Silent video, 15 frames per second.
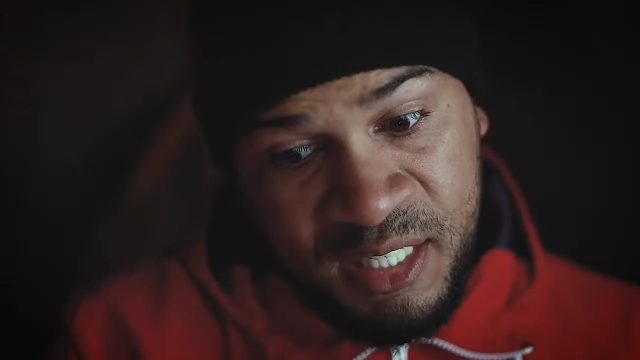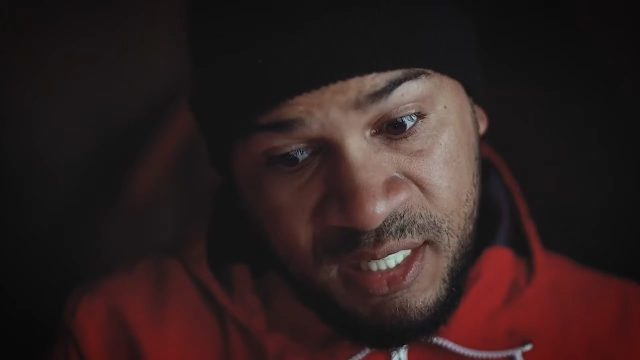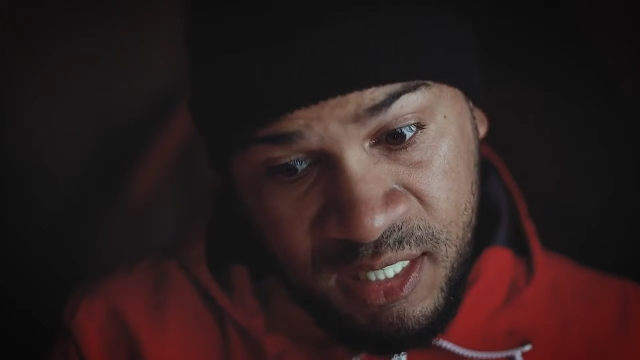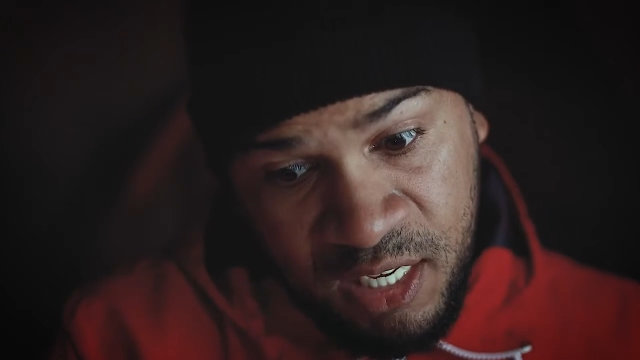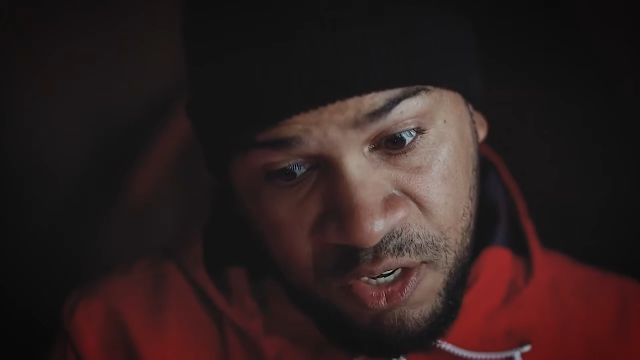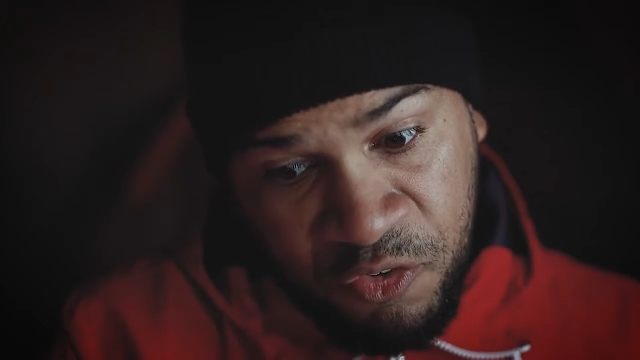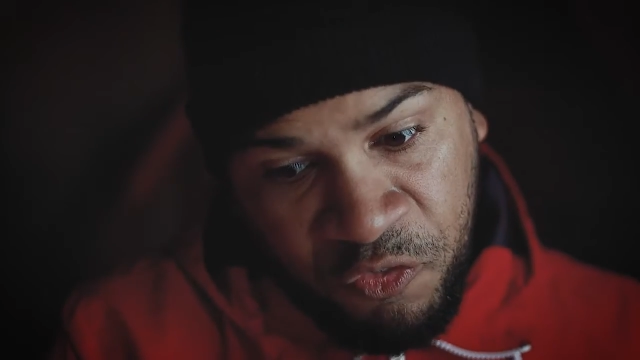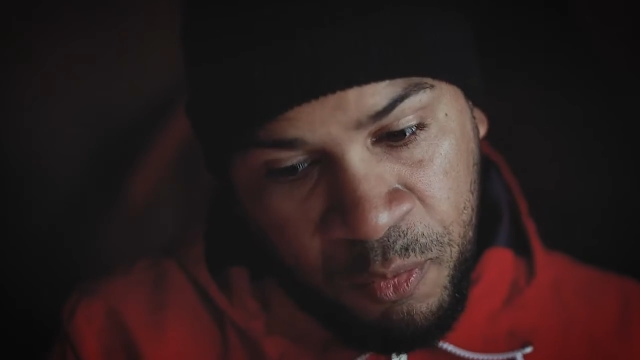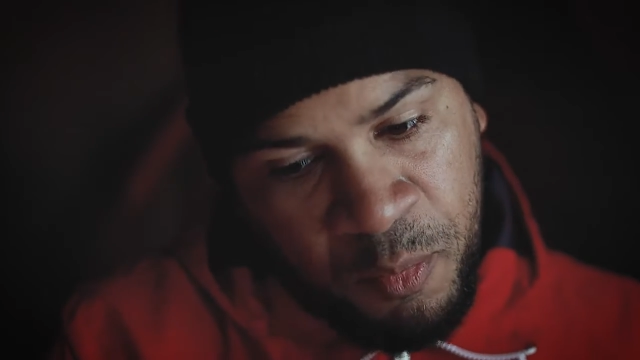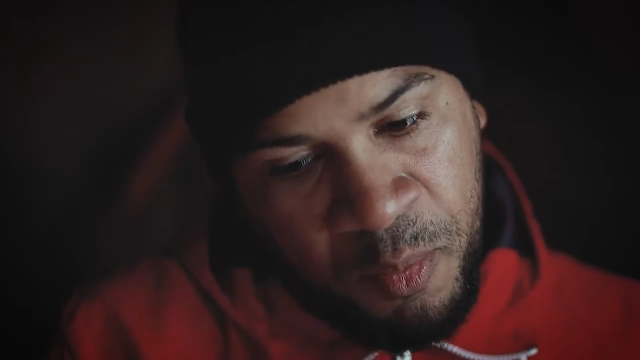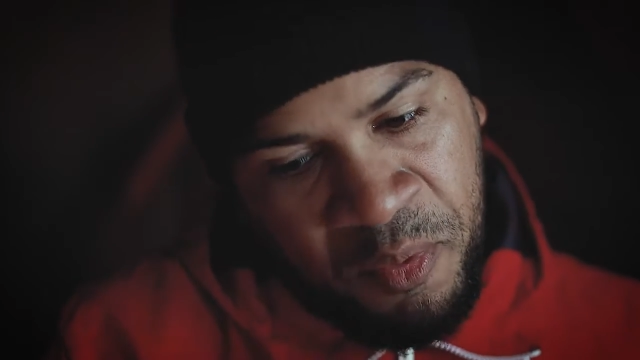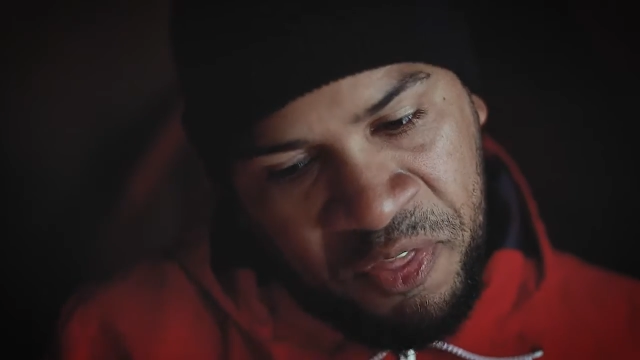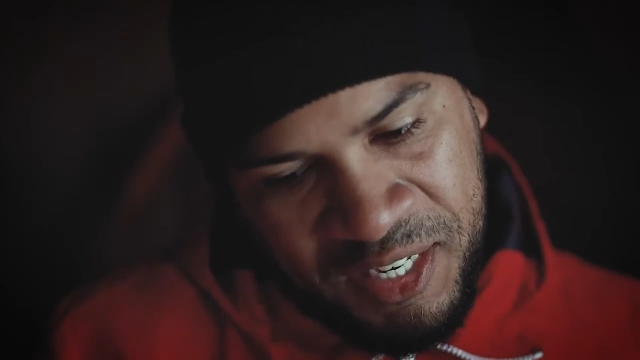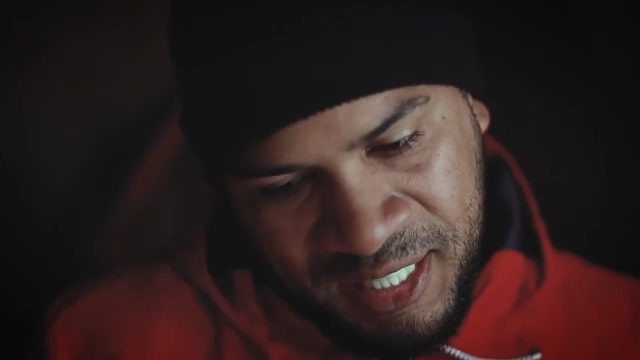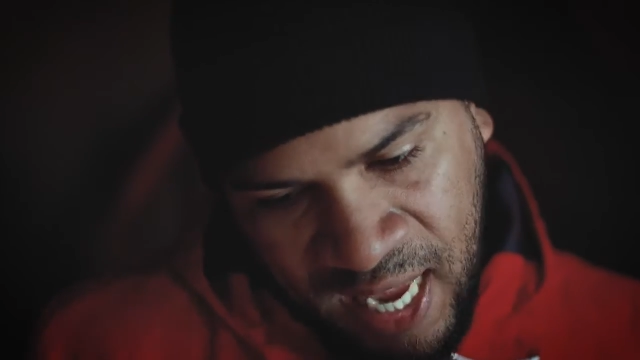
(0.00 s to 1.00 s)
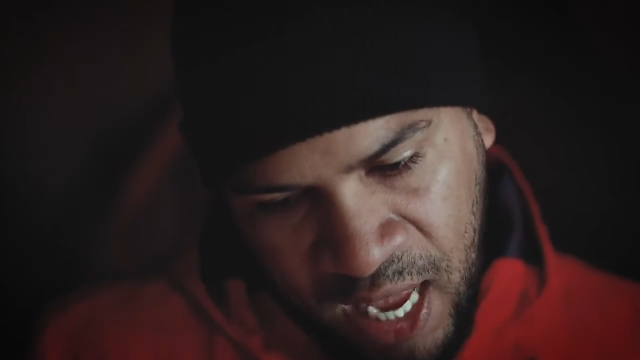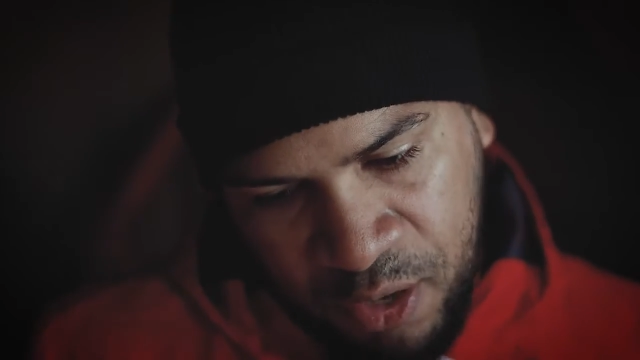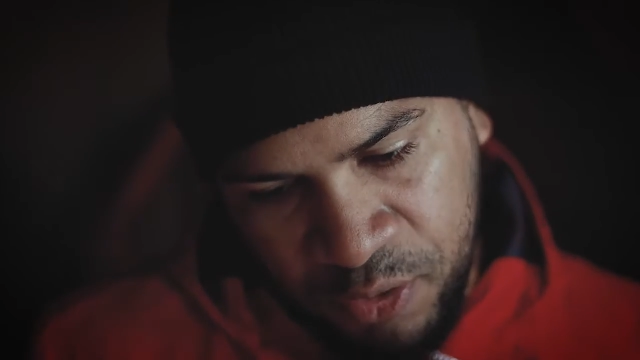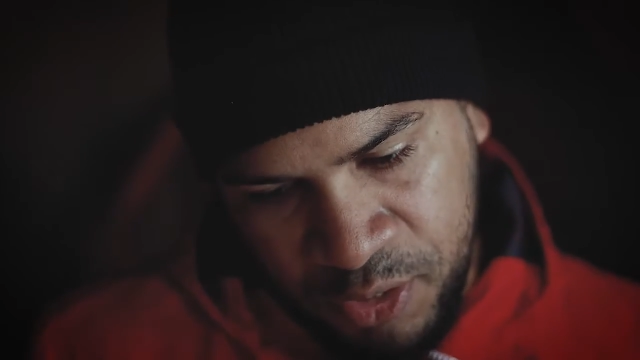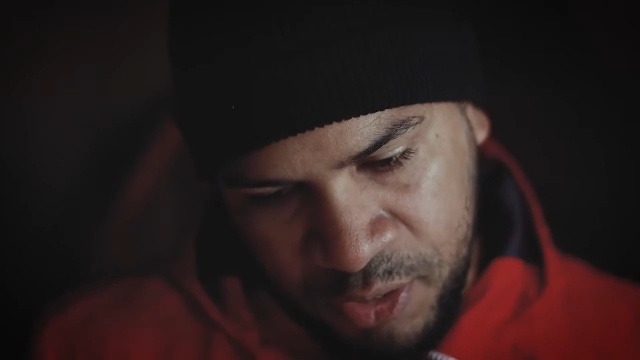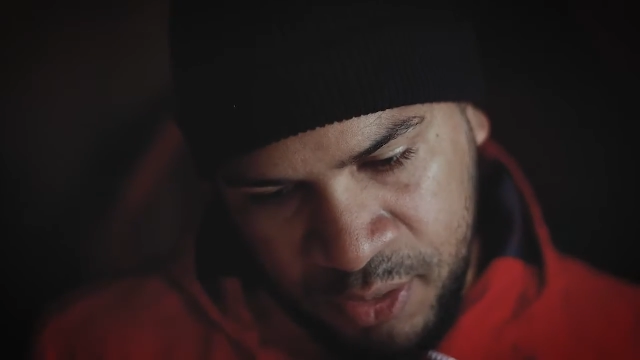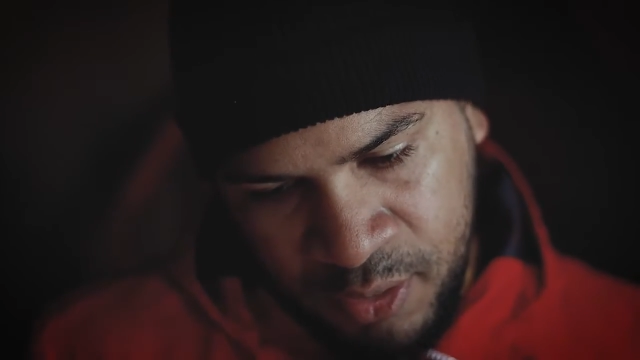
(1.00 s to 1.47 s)
me steal from your mother's
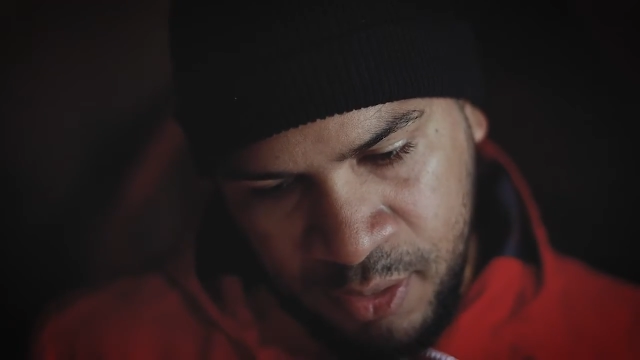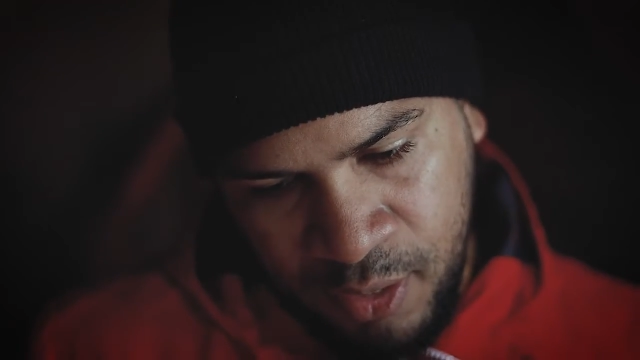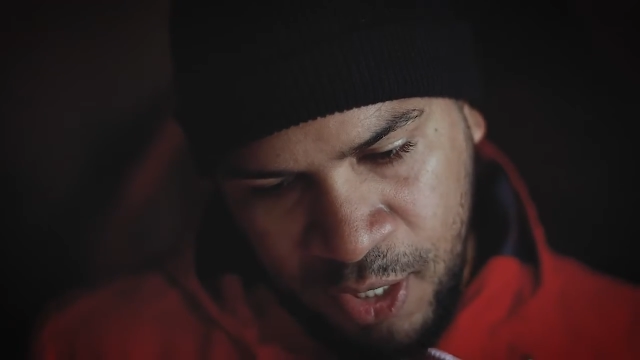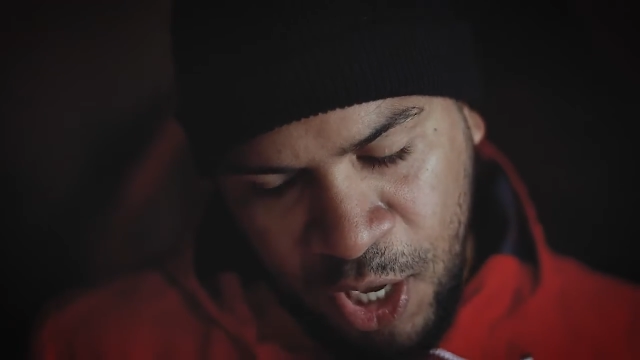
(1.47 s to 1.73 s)
house?